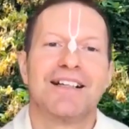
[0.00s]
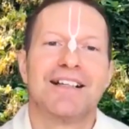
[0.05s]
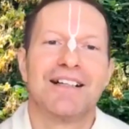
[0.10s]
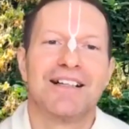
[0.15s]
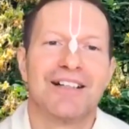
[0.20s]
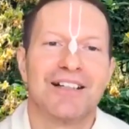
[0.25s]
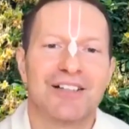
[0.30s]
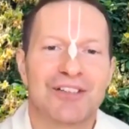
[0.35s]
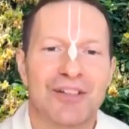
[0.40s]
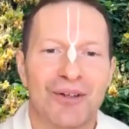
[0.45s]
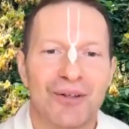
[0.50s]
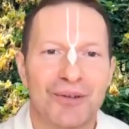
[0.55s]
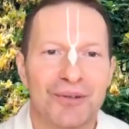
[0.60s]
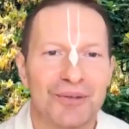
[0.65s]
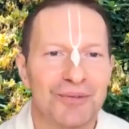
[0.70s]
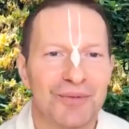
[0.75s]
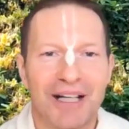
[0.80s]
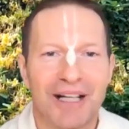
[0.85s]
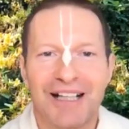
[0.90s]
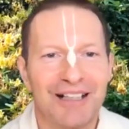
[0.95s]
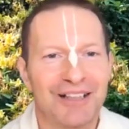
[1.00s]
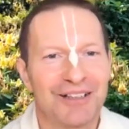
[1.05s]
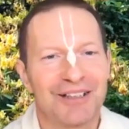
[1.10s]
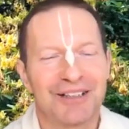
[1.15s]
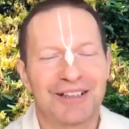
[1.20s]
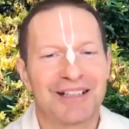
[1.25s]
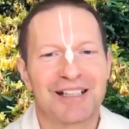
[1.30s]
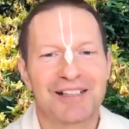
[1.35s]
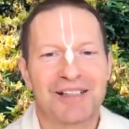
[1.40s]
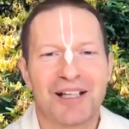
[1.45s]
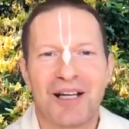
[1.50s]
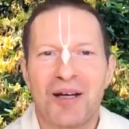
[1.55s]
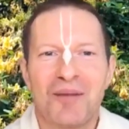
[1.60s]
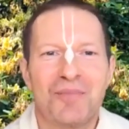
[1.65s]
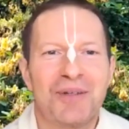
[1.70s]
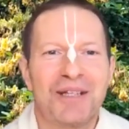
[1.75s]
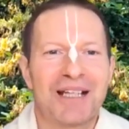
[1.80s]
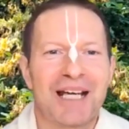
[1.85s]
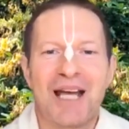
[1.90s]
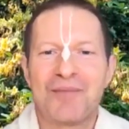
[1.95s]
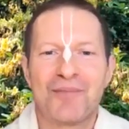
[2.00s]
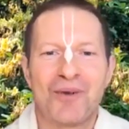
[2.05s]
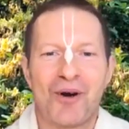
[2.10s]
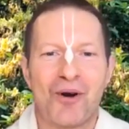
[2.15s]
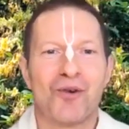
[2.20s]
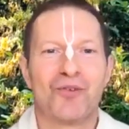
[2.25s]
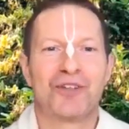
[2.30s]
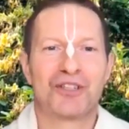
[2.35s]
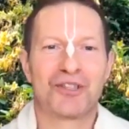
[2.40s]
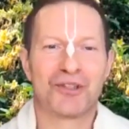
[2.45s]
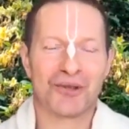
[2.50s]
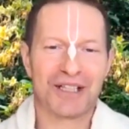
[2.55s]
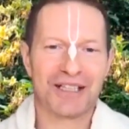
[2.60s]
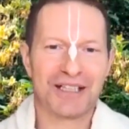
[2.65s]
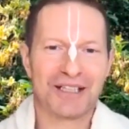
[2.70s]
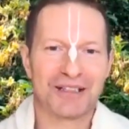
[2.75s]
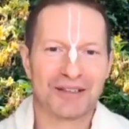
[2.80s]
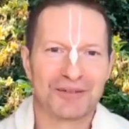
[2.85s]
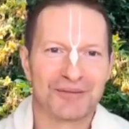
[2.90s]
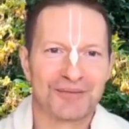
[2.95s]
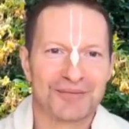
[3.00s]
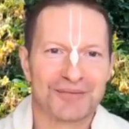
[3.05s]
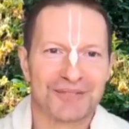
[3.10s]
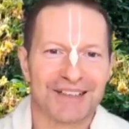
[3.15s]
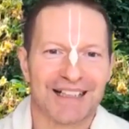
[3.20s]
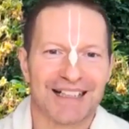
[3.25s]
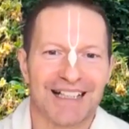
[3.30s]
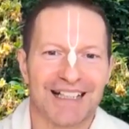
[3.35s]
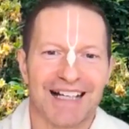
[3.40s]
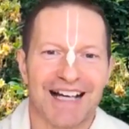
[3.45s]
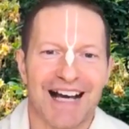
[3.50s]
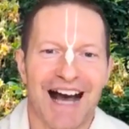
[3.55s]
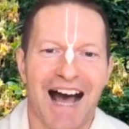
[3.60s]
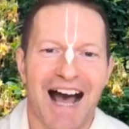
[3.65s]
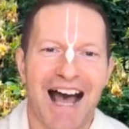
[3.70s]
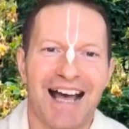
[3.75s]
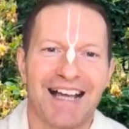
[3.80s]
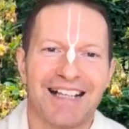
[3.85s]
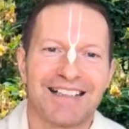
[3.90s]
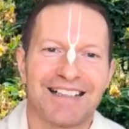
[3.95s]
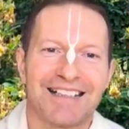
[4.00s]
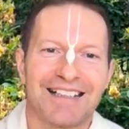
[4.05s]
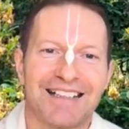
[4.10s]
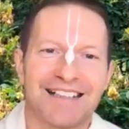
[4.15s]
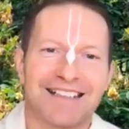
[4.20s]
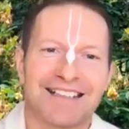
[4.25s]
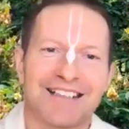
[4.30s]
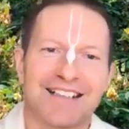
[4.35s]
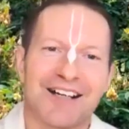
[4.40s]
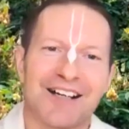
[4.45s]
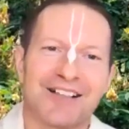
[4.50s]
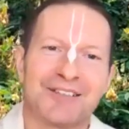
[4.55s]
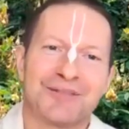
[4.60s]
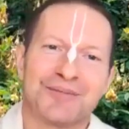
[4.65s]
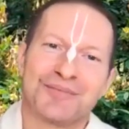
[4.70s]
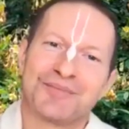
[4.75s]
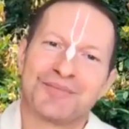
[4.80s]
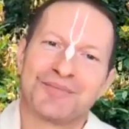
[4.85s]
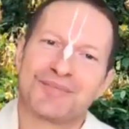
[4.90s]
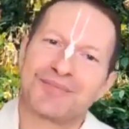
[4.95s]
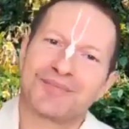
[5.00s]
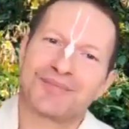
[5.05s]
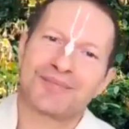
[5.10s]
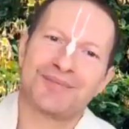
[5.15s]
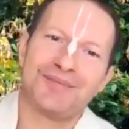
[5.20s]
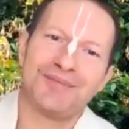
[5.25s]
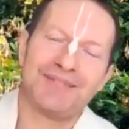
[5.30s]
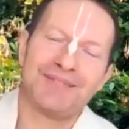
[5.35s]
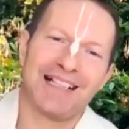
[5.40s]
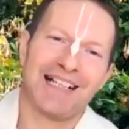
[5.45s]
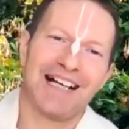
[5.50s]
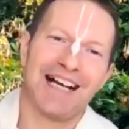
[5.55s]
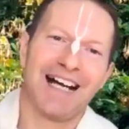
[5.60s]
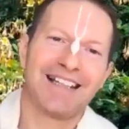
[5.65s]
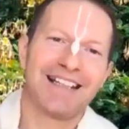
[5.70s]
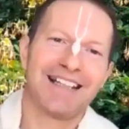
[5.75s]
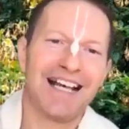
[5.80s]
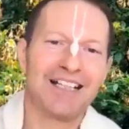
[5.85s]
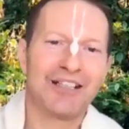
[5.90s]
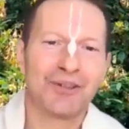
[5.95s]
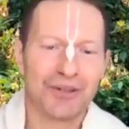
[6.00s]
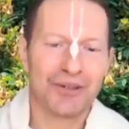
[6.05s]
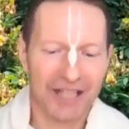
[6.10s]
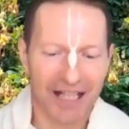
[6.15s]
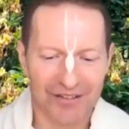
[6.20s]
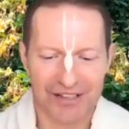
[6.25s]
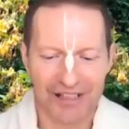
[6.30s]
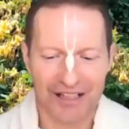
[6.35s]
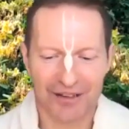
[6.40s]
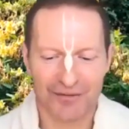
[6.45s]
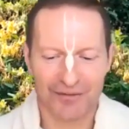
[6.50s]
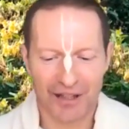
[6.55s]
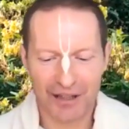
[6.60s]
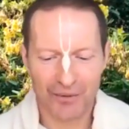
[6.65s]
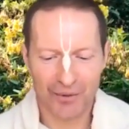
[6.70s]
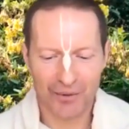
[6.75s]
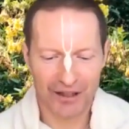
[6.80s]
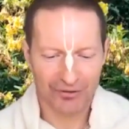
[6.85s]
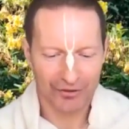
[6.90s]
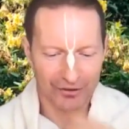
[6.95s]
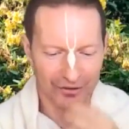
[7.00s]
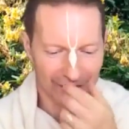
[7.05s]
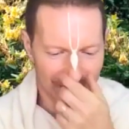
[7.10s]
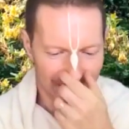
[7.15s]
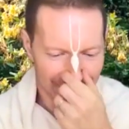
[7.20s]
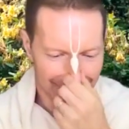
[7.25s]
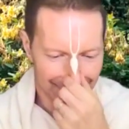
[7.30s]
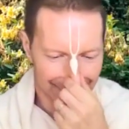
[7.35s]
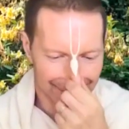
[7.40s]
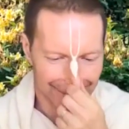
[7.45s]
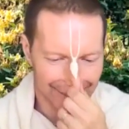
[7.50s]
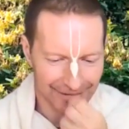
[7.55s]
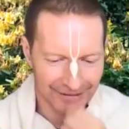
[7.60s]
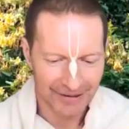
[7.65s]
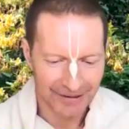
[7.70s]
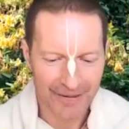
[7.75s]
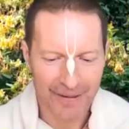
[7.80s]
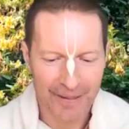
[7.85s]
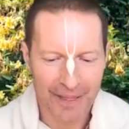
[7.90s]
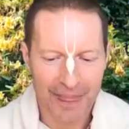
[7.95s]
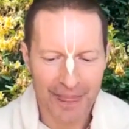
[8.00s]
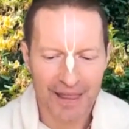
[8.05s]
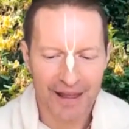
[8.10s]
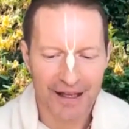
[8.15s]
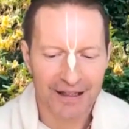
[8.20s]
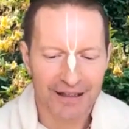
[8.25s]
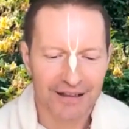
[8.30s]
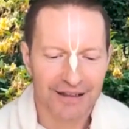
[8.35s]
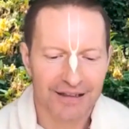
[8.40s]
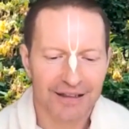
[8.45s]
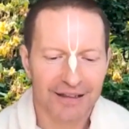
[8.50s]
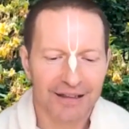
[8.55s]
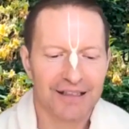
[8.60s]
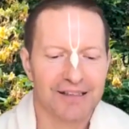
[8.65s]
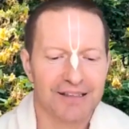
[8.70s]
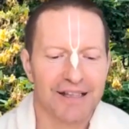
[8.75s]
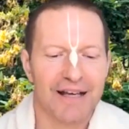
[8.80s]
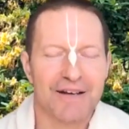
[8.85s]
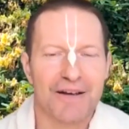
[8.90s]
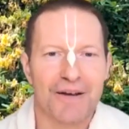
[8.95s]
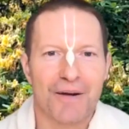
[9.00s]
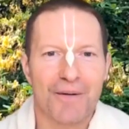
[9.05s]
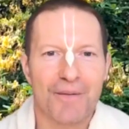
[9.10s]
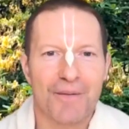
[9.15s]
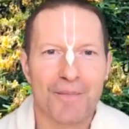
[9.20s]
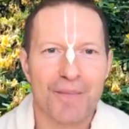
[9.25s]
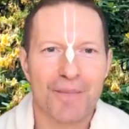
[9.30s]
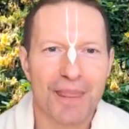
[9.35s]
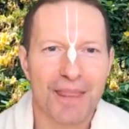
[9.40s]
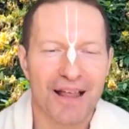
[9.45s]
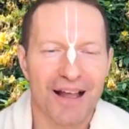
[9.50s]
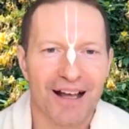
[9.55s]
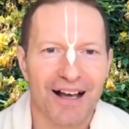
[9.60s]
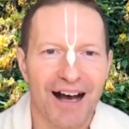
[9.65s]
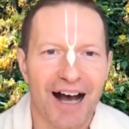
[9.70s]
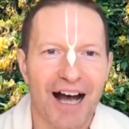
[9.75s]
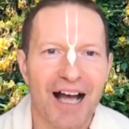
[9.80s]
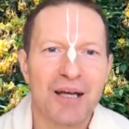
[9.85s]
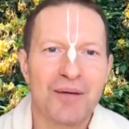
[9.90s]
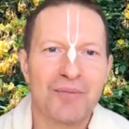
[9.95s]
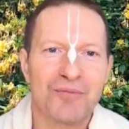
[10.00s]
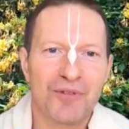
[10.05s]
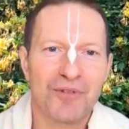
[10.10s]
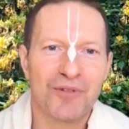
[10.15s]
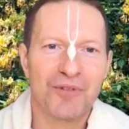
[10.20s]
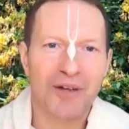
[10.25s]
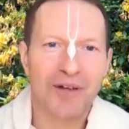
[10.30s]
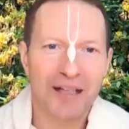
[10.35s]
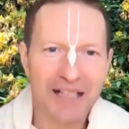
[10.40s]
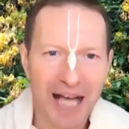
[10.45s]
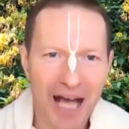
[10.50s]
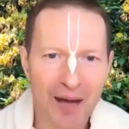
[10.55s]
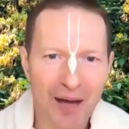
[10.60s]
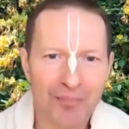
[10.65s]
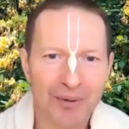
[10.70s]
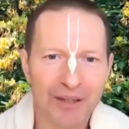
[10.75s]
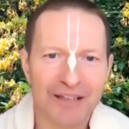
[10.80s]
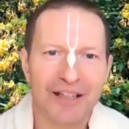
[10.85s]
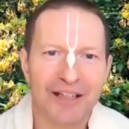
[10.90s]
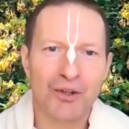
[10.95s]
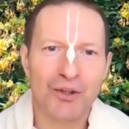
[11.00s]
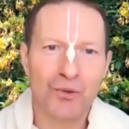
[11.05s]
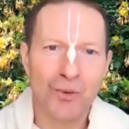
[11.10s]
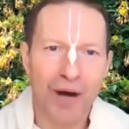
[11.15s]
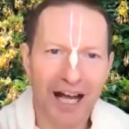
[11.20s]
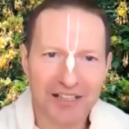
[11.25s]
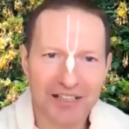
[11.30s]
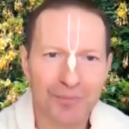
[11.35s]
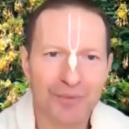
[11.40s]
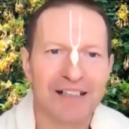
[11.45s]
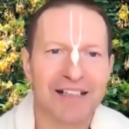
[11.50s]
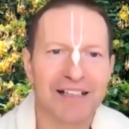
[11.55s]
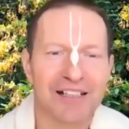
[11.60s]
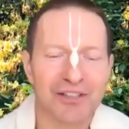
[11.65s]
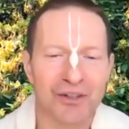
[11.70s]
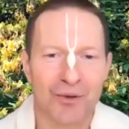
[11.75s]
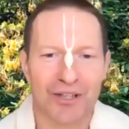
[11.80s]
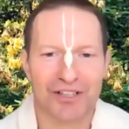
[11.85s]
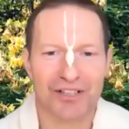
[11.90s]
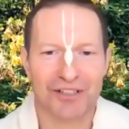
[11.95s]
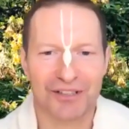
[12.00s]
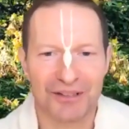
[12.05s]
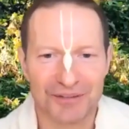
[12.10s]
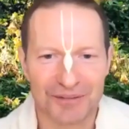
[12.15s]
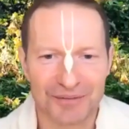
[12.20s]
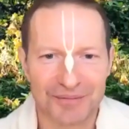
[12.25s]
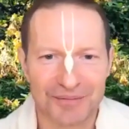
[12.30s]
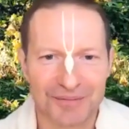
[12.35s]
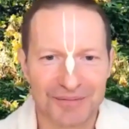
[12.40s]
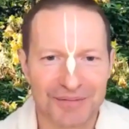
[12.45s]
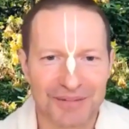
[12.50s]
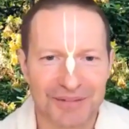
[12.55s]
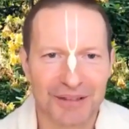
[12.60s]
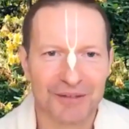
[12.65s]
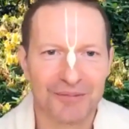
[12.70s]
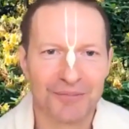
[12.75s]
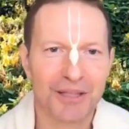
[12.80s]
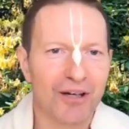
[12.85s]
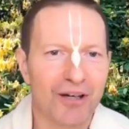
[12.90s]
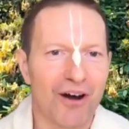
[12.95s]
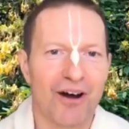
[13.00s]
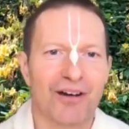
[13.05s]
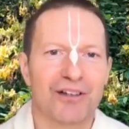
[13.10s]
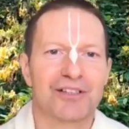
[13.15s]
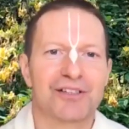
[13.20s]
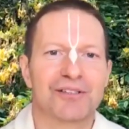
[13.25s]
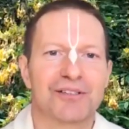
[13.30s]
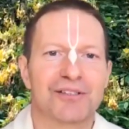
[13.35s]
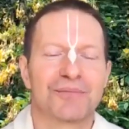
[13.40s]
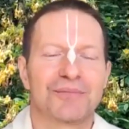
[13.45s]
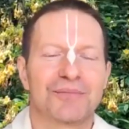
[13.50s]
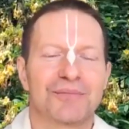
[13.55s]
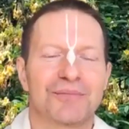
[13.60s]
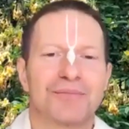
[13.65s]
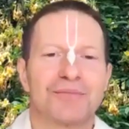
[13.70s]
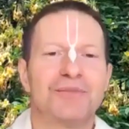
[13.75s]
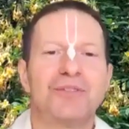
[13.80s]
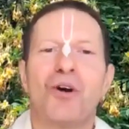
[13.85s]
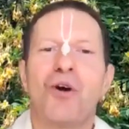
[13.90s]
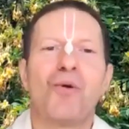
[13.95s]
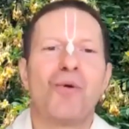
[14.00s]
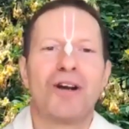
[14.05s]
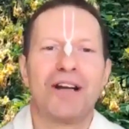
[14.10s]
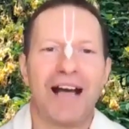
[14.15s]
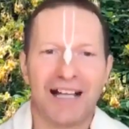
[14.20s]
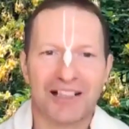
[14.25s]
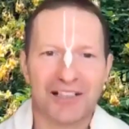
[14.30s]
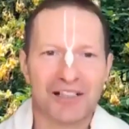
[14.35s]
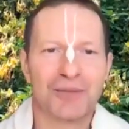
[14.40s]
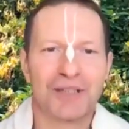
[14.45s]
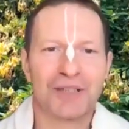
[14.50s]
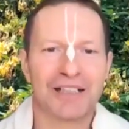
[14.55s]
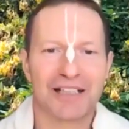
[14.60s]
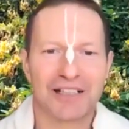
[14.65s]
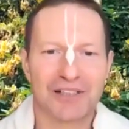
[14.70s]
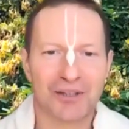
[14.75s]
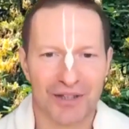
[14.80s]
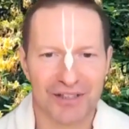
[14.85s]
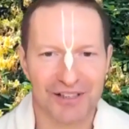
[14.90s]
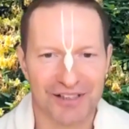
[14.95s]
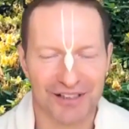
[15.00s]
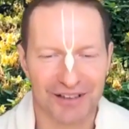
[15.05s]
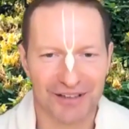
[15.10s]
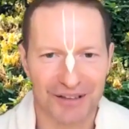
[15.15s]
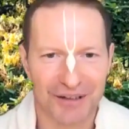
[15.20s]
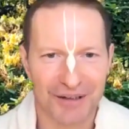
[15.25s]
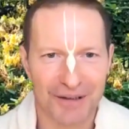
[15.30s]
So when I heard this, I became overjoyed. And then Gurudev said a very wonderful thing. He said, I am very happy that you asked me this question, because no one asked me this question.